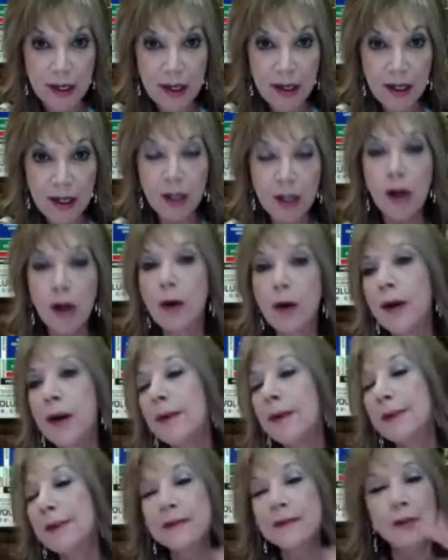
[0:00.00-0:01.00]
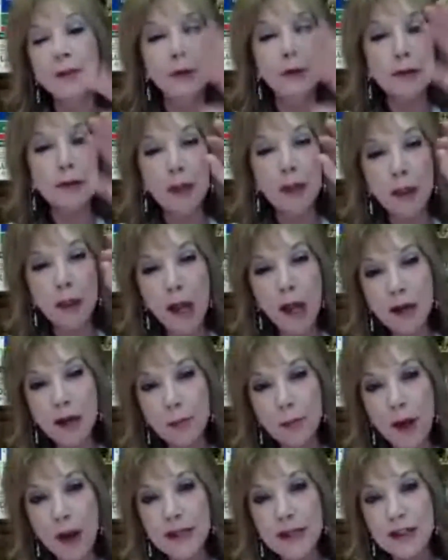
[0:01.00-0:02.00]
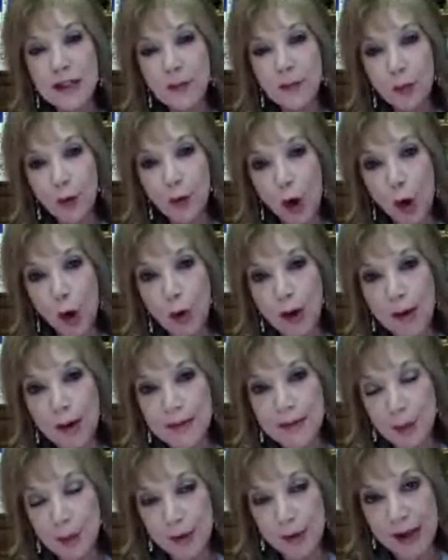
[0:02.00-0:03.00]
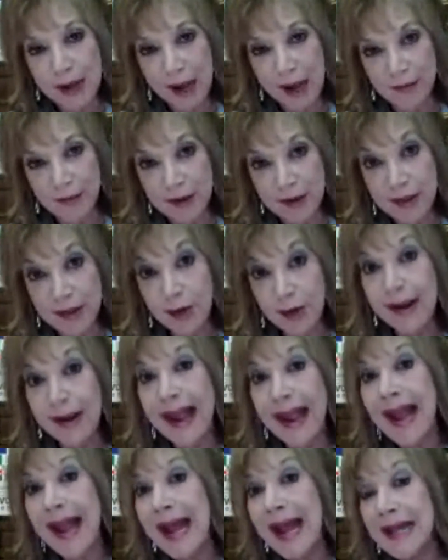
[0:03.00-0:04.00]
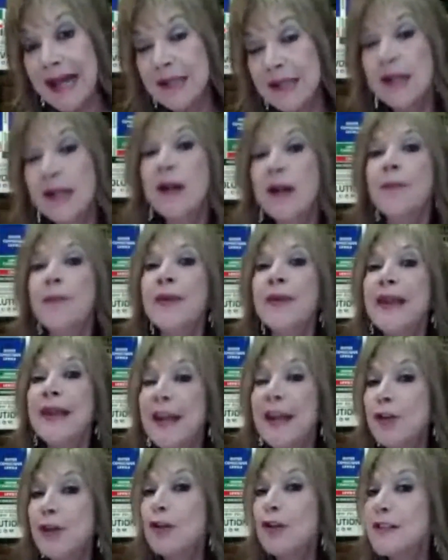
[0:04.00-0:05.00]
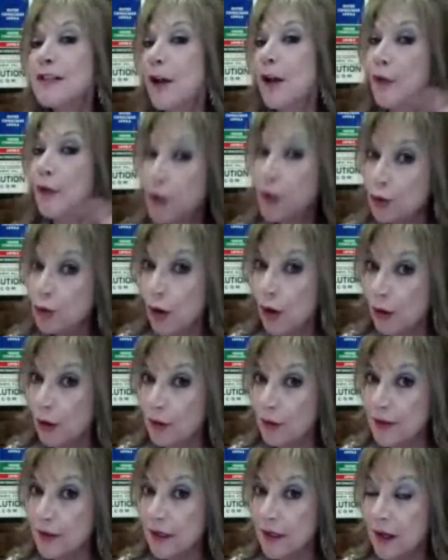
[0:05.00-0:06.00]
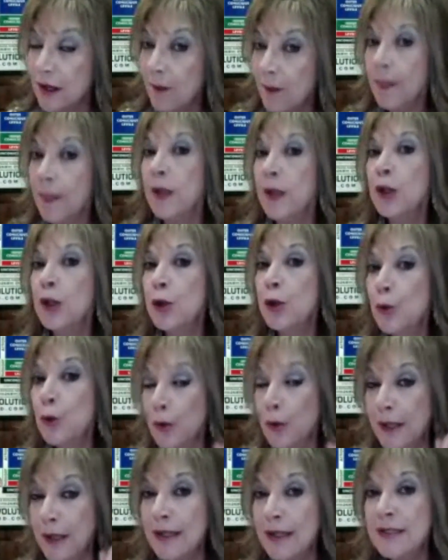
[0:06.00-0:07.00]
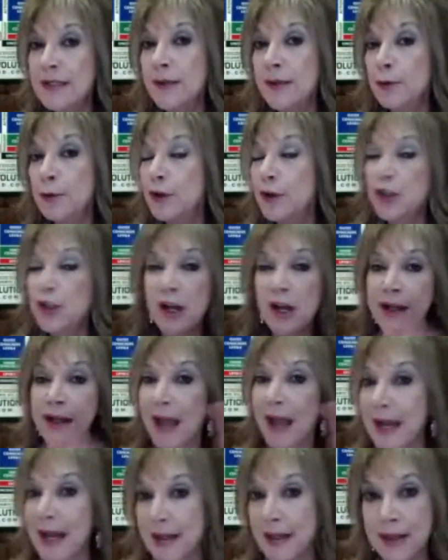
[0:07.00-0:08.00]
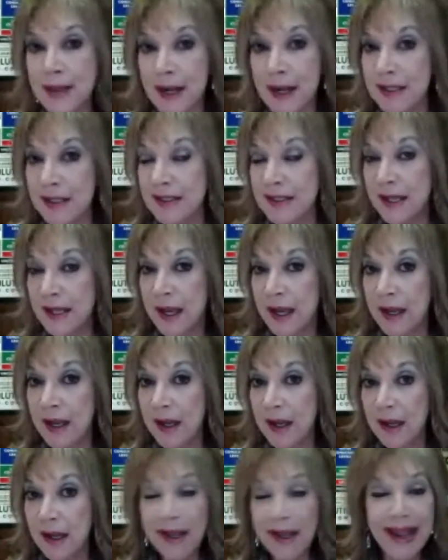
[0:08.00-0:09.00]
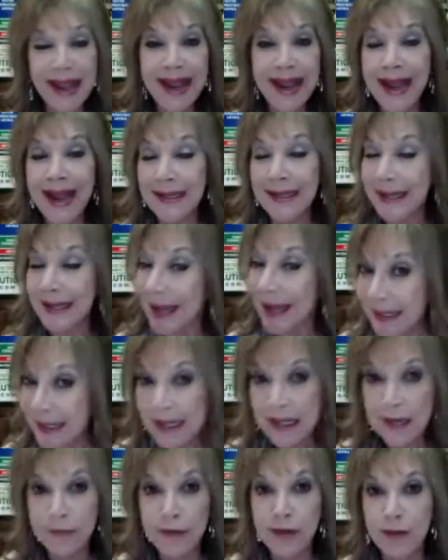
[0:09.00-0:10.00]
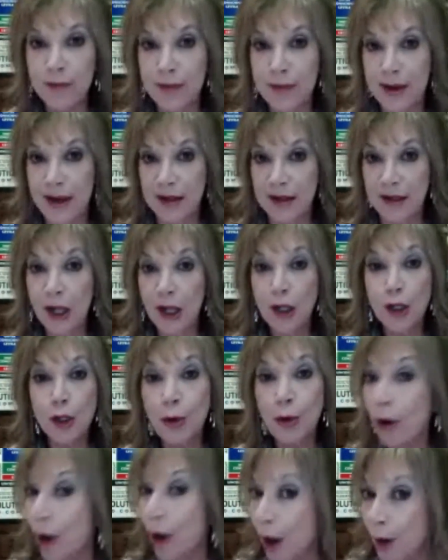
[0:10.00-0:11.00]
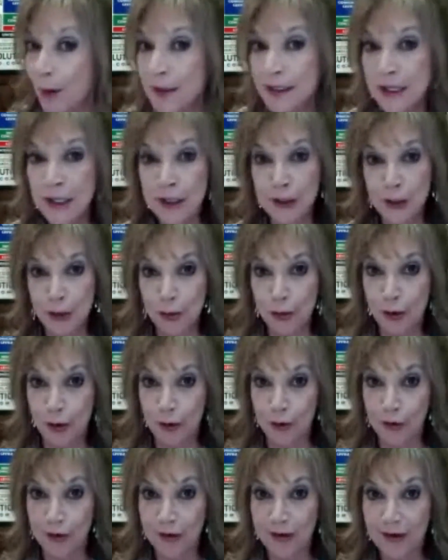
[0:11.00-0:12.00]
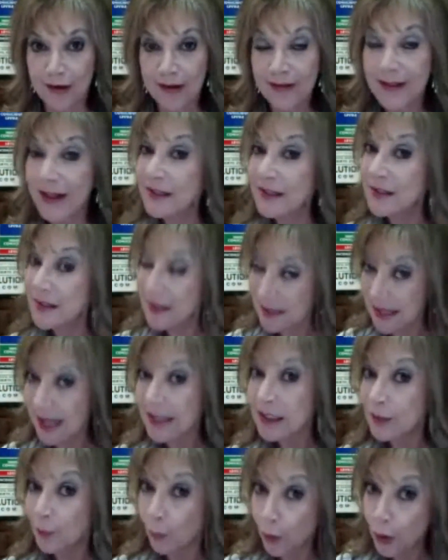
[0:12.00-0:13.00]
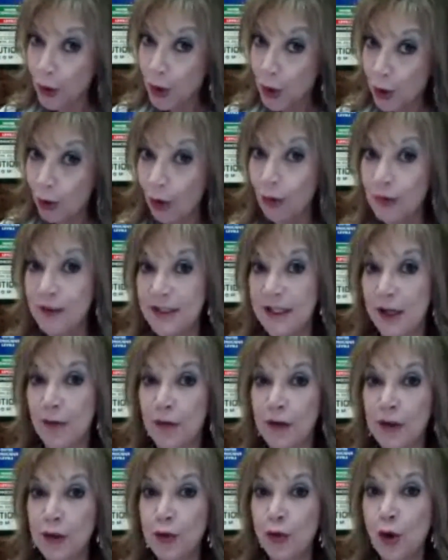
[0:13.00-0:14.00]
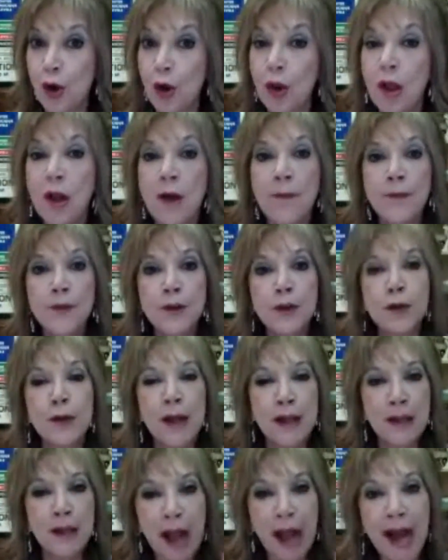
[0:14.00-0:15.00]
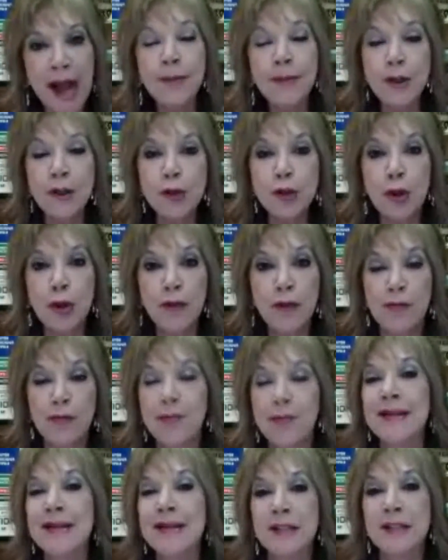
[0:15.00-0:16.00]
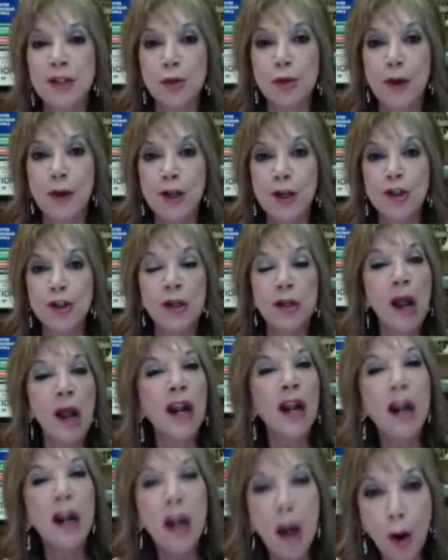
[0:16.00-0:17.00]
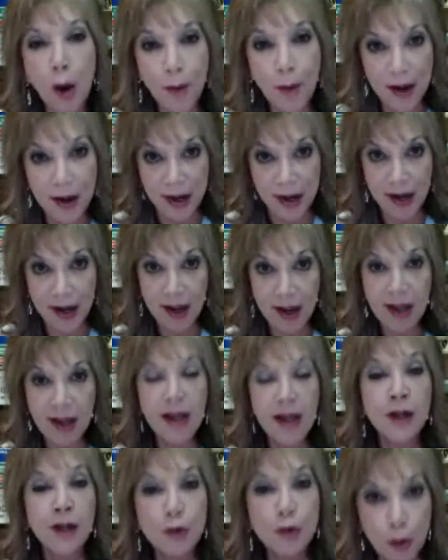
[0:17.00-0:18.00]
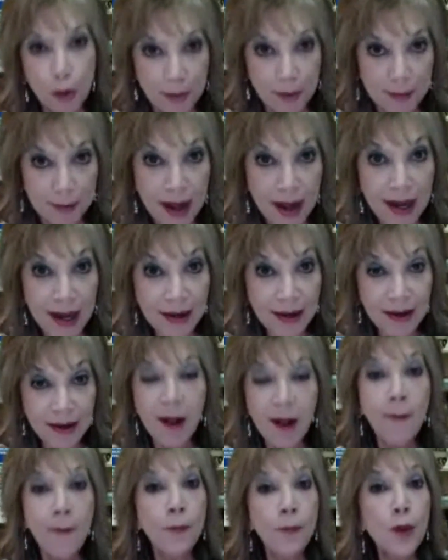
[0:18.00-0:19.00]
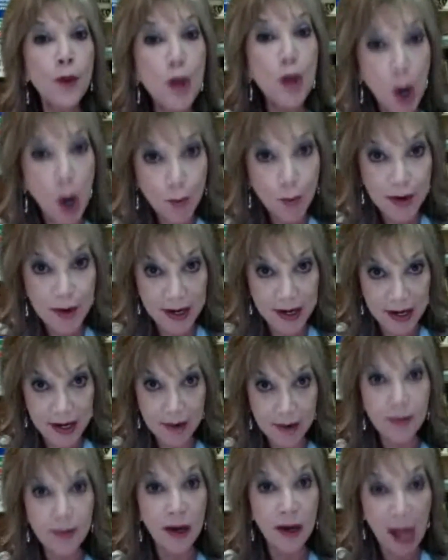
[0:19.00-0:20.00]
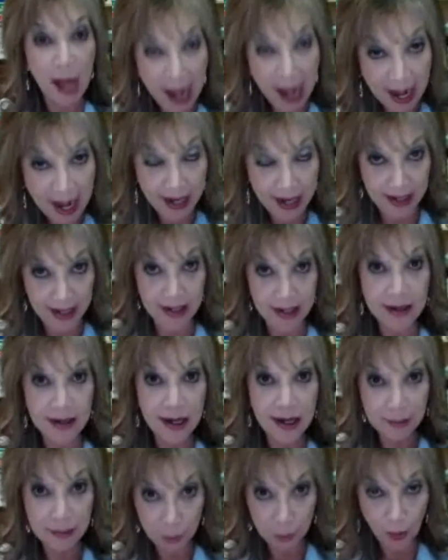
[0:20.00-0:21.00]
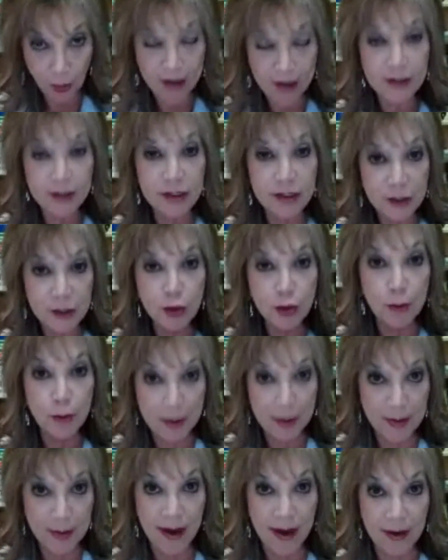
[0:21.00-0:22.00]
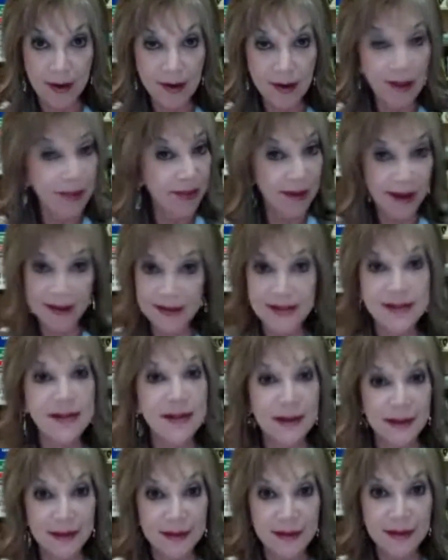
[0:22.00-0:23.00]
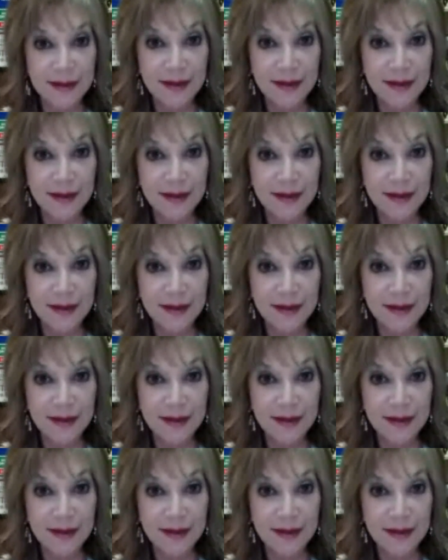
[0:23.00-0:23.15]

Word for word: You know, uh, so there's a lot of positive programs that we have in there and inner self controls. You can accept or reject anything I say at any level of mind. You are always in control. That's that's for your own self control to know that I'm control of my situation. Nobody can control my mind. Nobody but I am going to control my mind, and that's it.